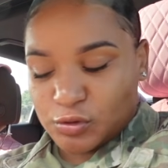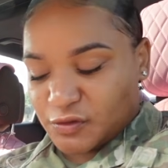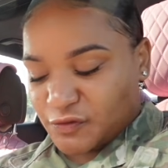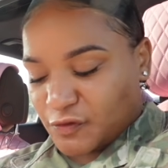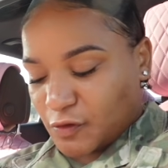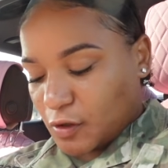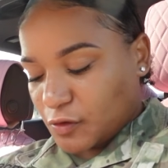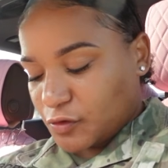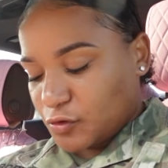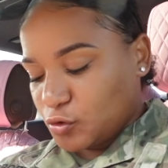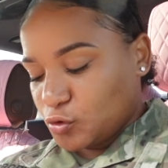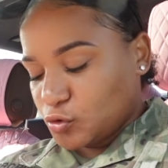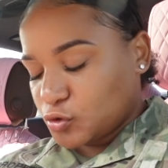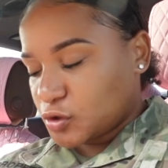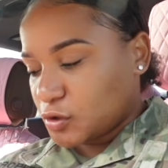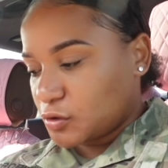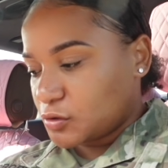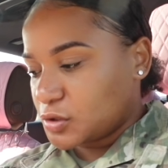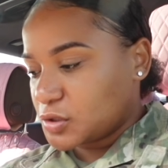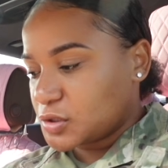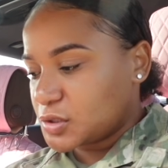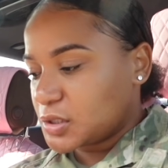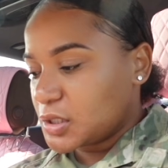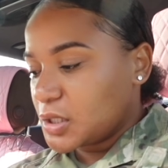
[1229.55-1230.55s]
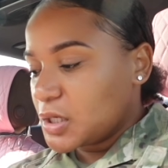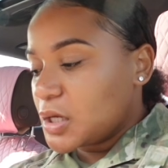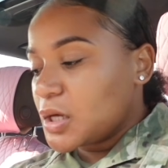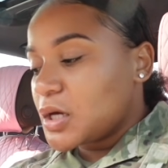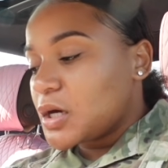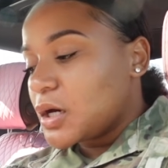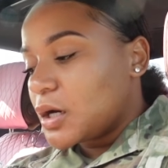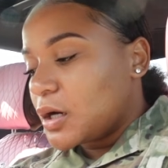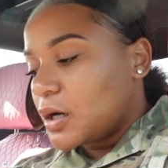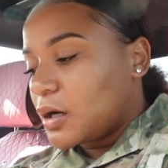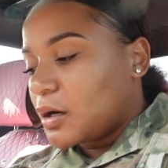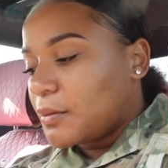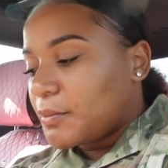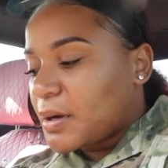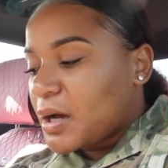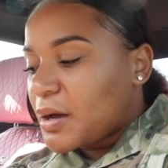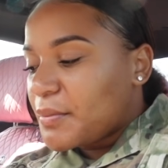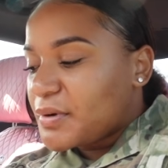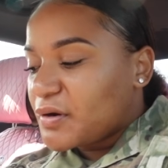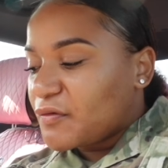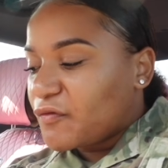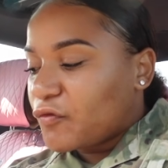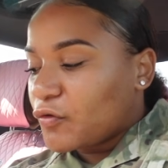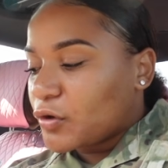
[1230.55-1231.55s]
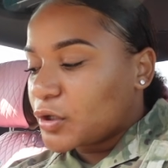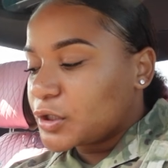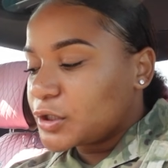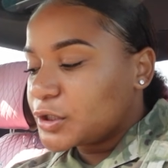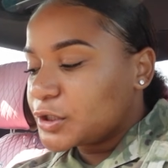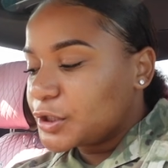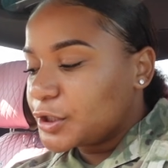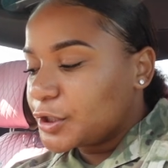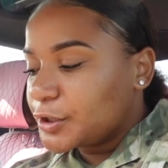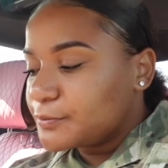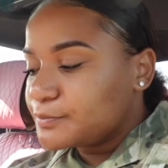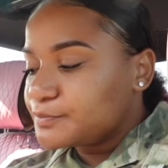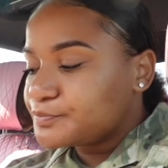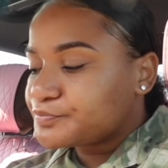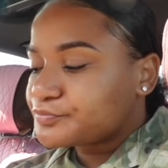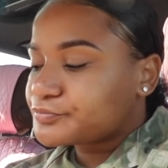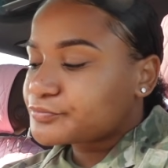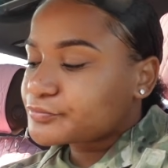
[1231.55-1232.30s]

It's for all the new soldiers coming to Fort Hood.